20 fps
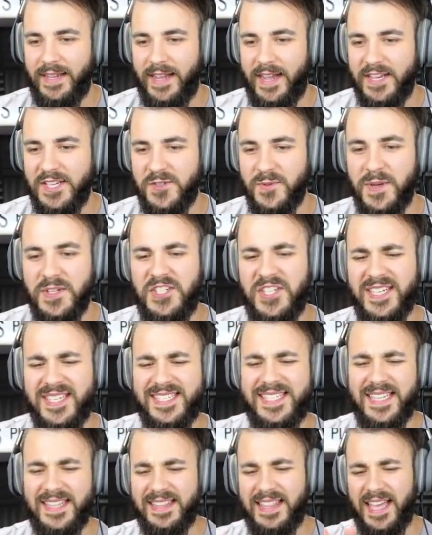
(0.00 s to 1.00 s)
I just want you to
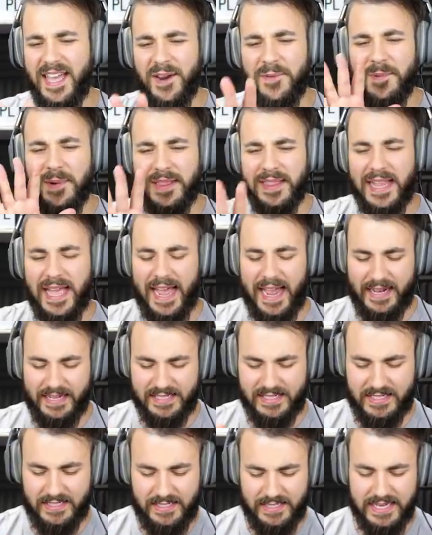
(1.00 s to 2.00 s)
sit there and
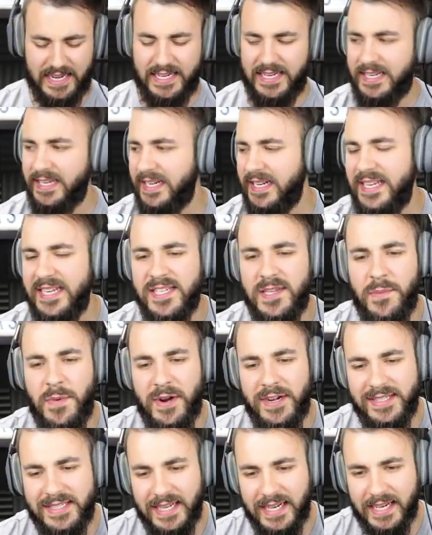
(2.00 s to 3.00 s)
relax. Just take it easy,
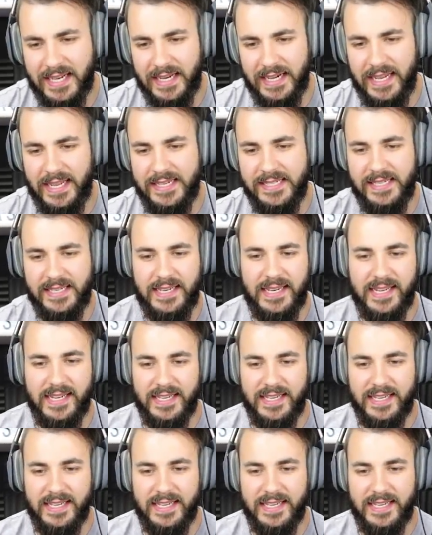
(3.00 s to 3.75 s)
bro. Take it easy.